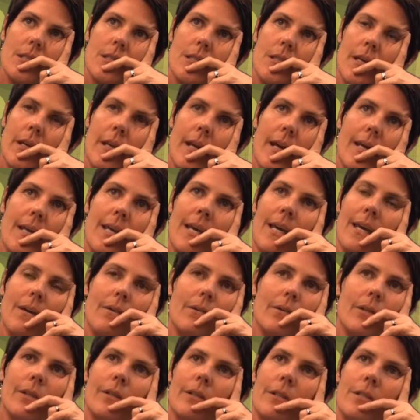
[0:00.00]
that I
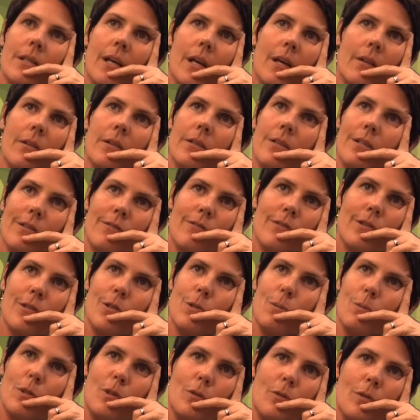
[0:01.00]
can't really tell the
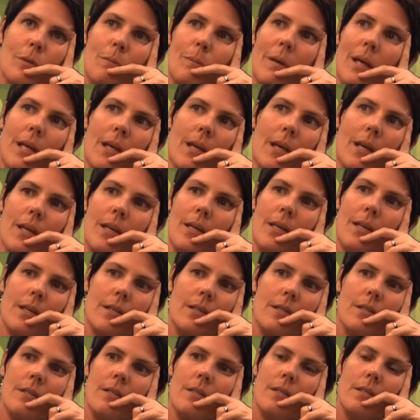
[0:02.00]
difference between my GATE
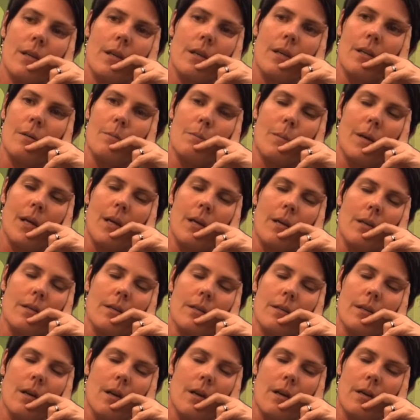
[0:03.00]
kids and
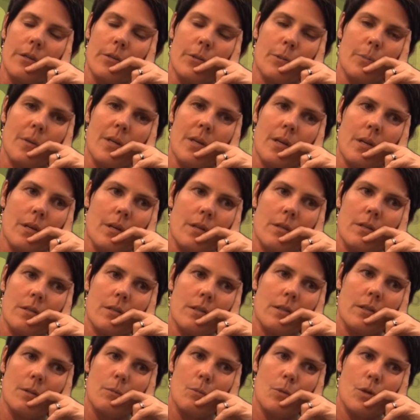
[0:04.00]
my RSP
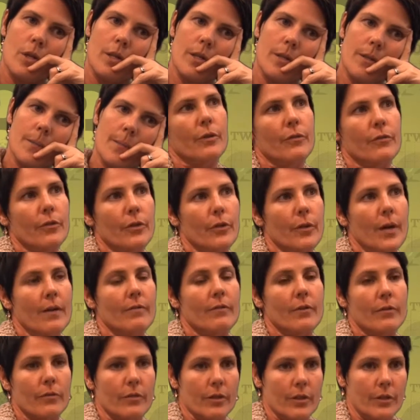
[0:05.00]
kids anymore. If you
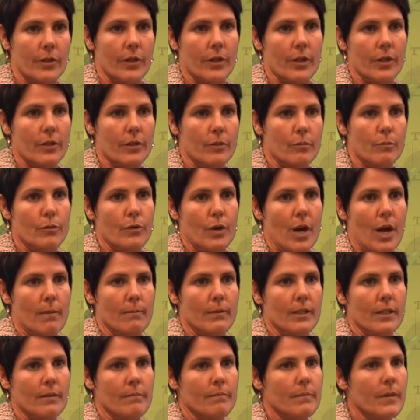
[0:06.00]
have a really good
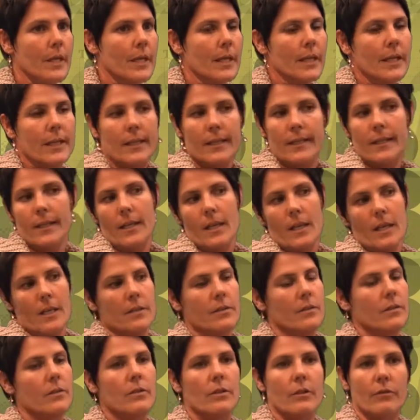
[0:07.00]
problem,
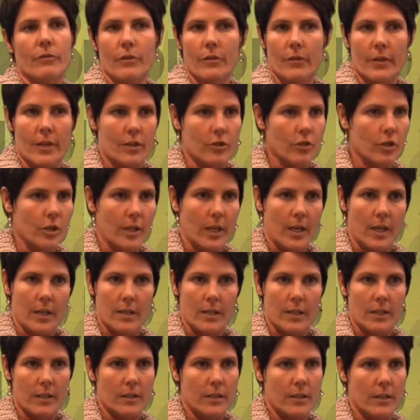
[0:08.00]
it's
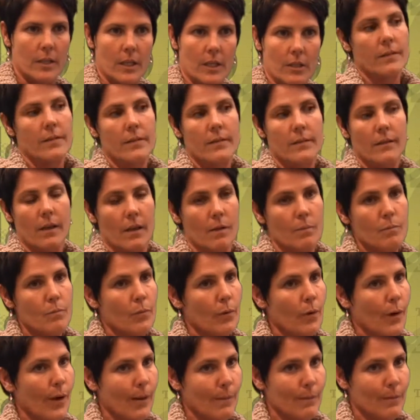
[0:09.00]
differentiated. It's the same
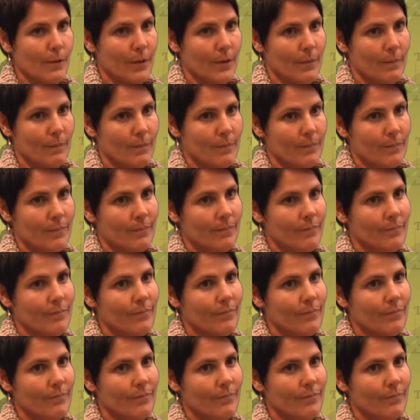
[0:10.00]
problem.